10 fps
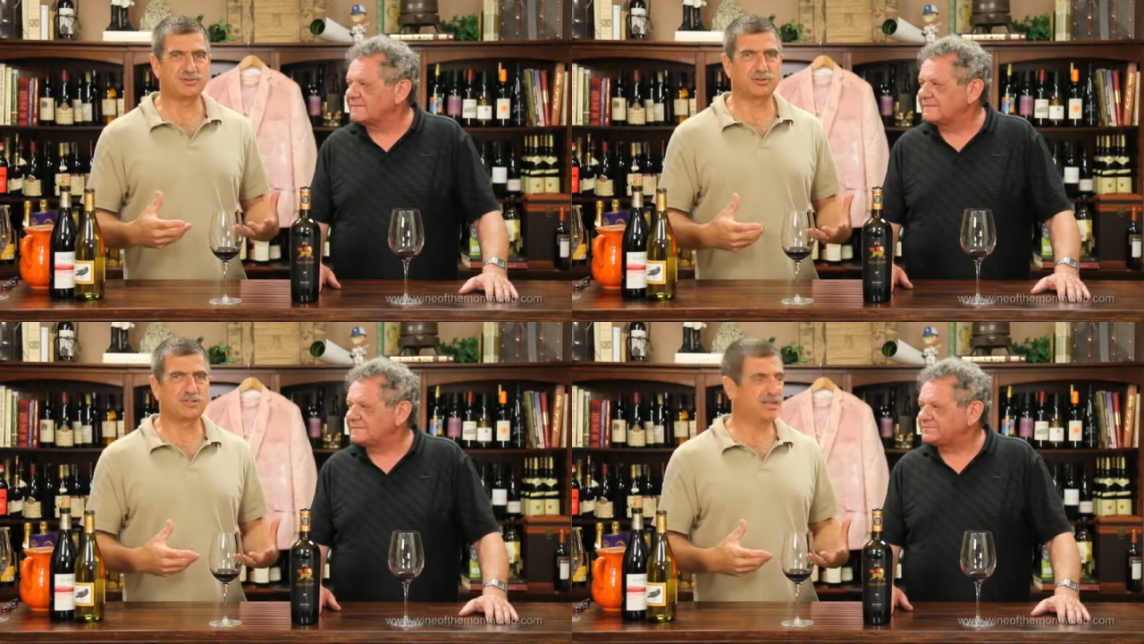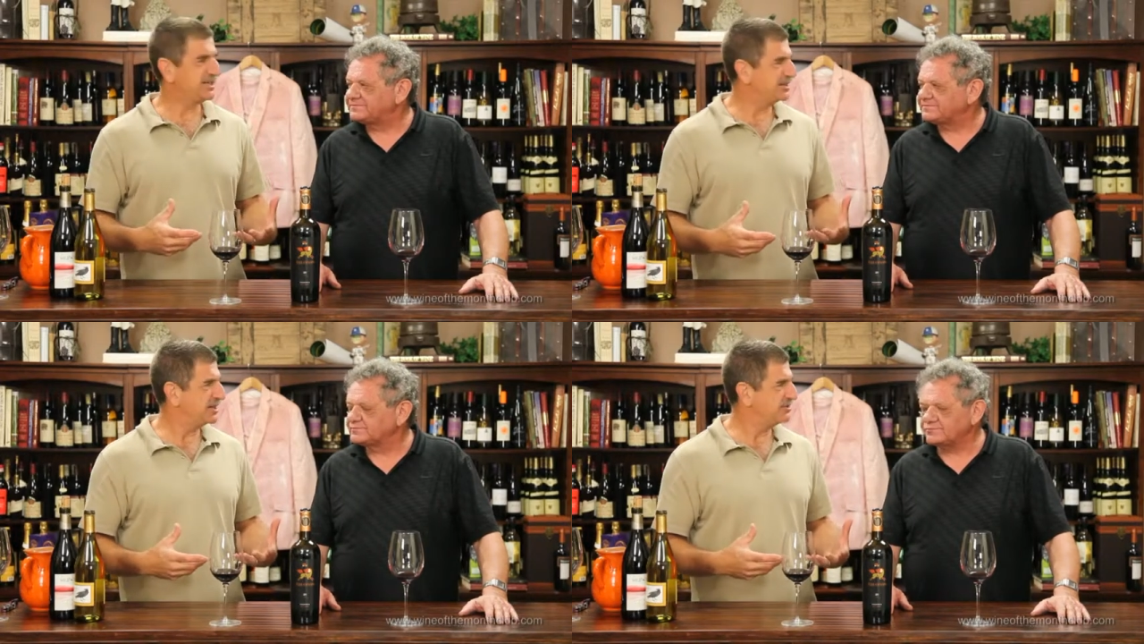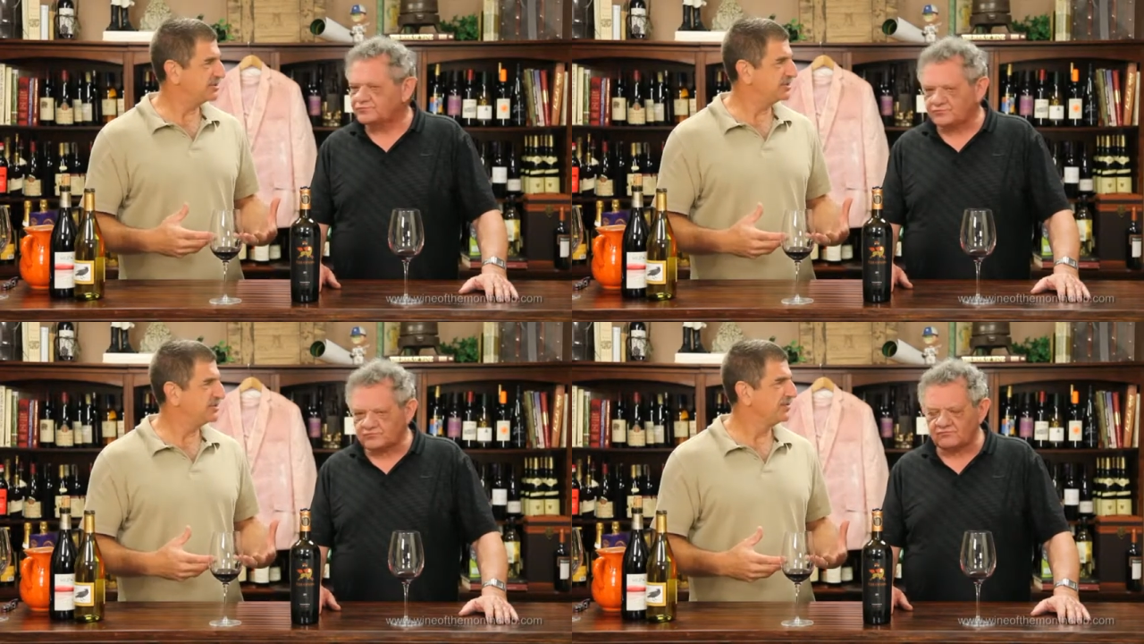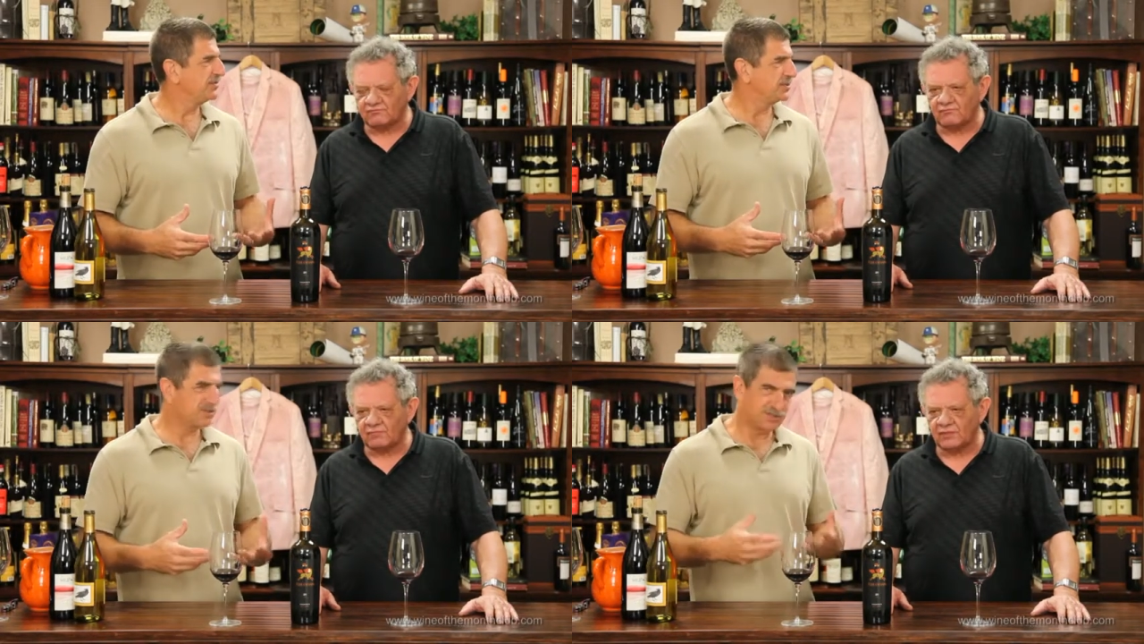Speaker 1: early nineteen hundreds,
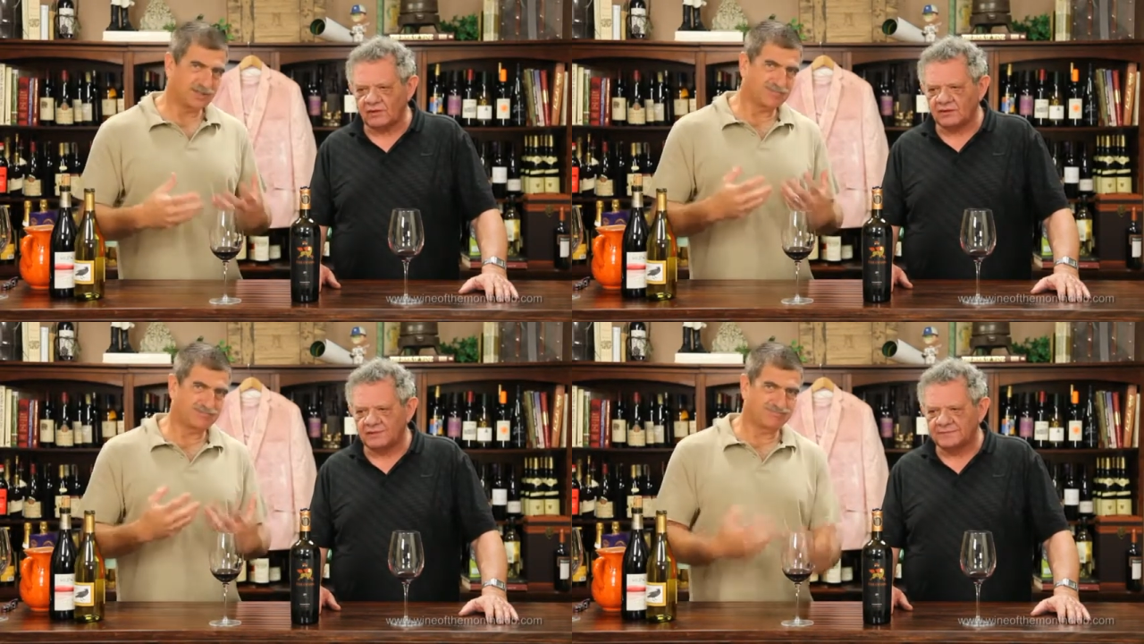which is the